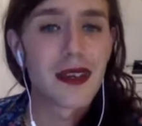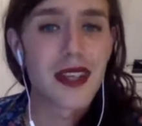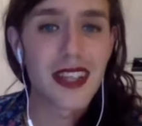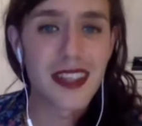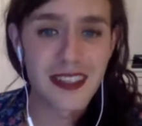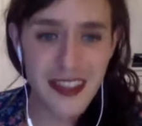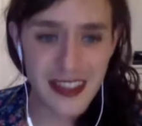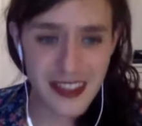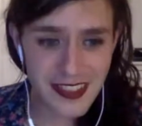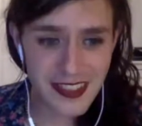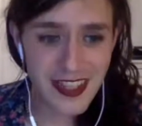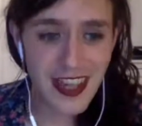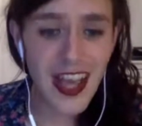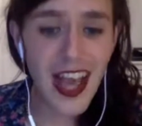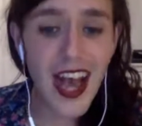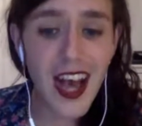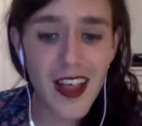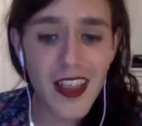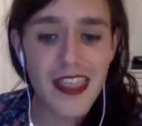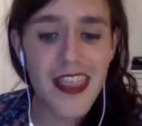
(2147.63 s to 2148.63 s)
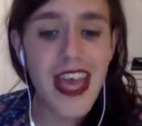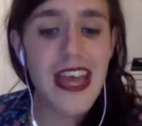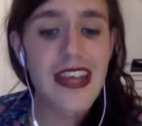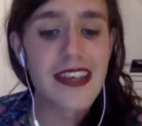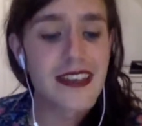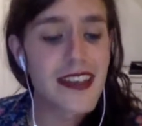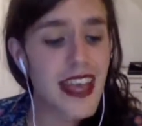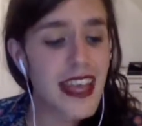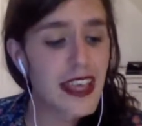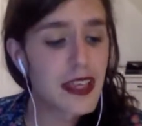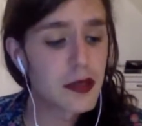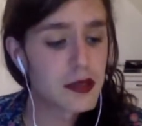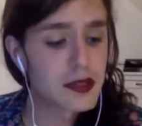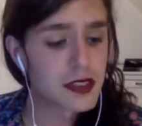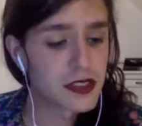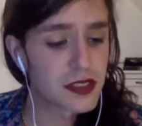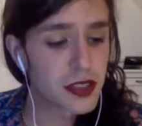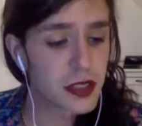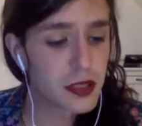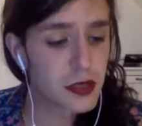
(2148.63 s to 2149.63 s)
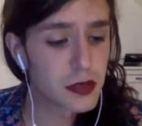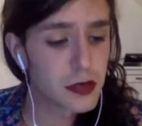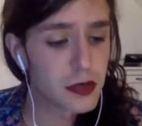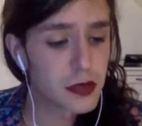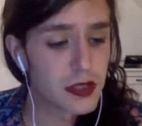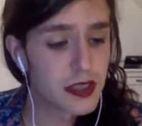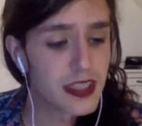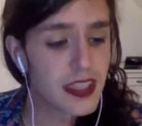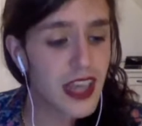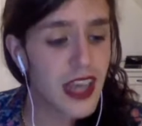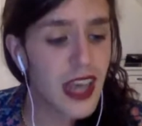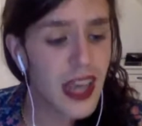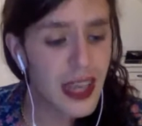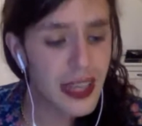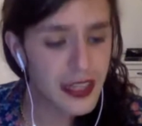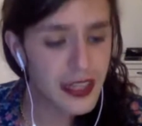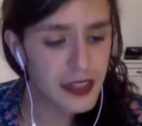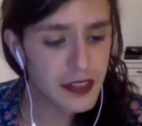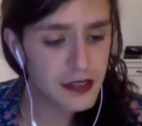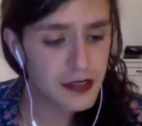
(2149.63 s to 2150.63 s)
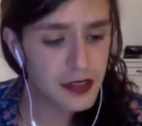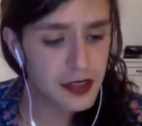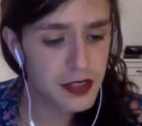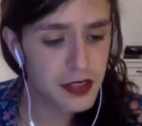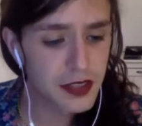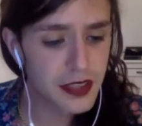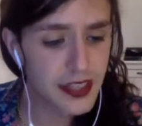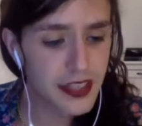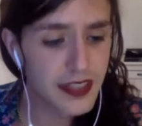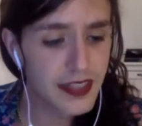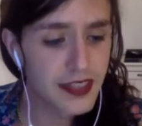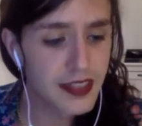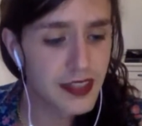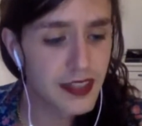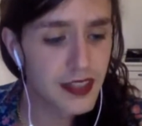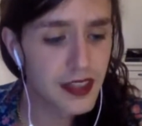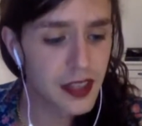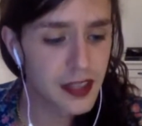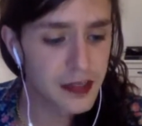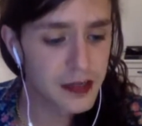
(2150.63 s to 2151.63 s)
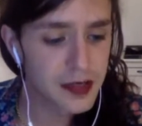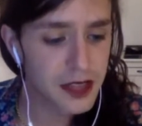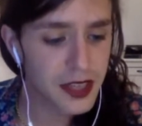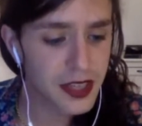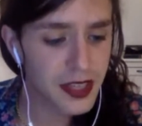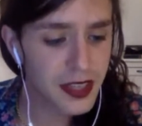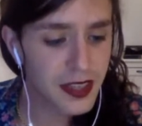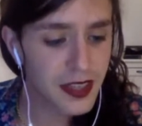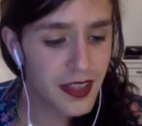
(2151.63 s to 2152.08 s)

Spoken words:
Just on that day, it was so kind of her and loving.